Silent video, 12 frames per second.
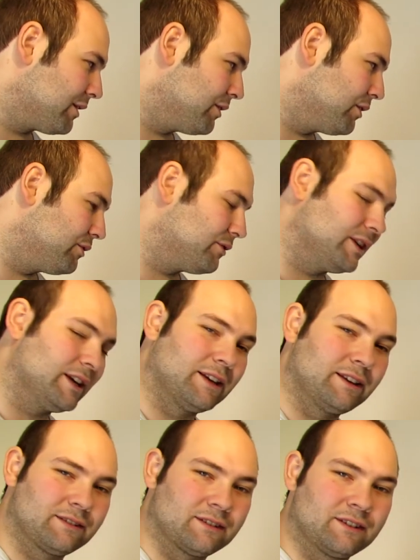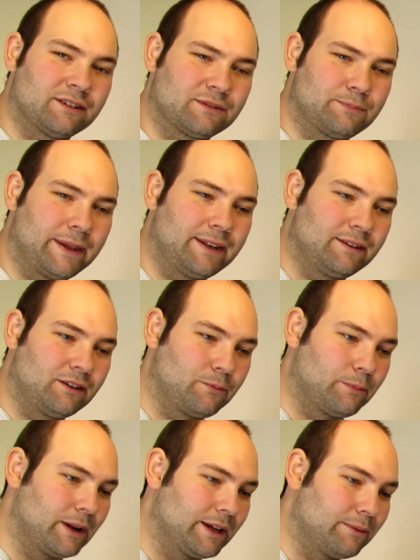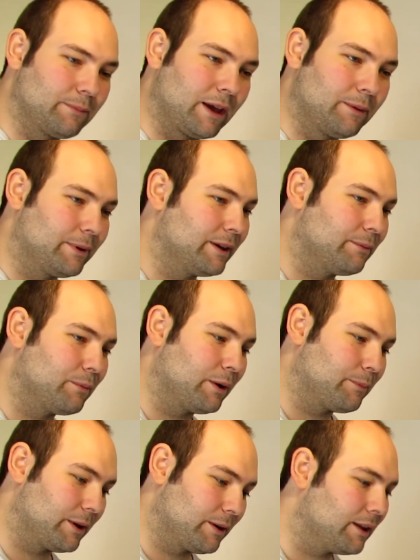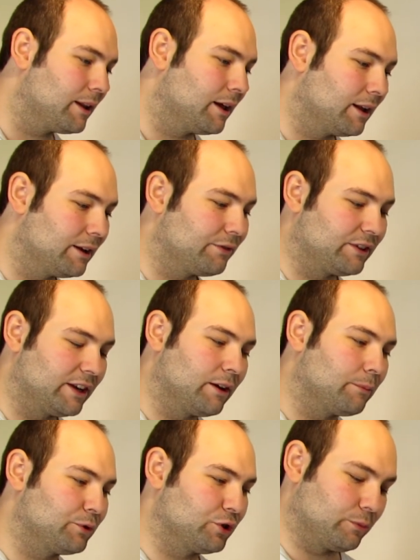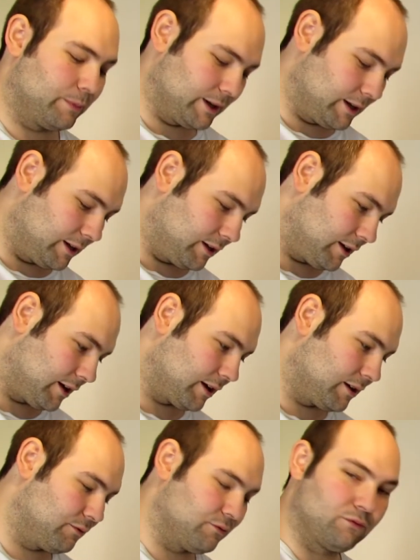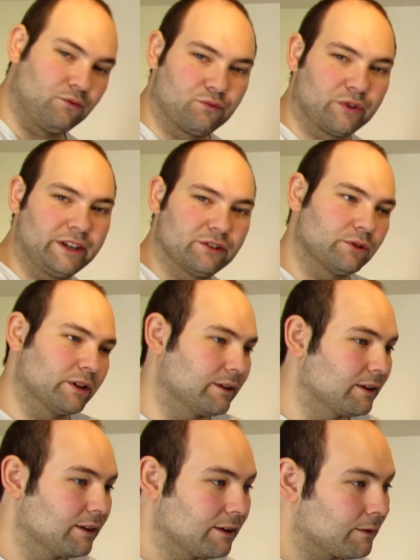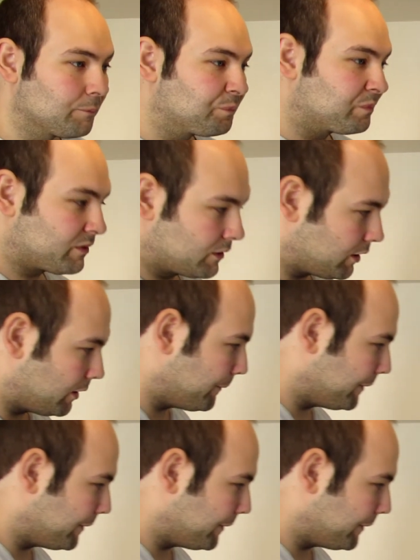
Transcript: those years and it's been complete, maybe it might be a lifted up jobby and redo it. I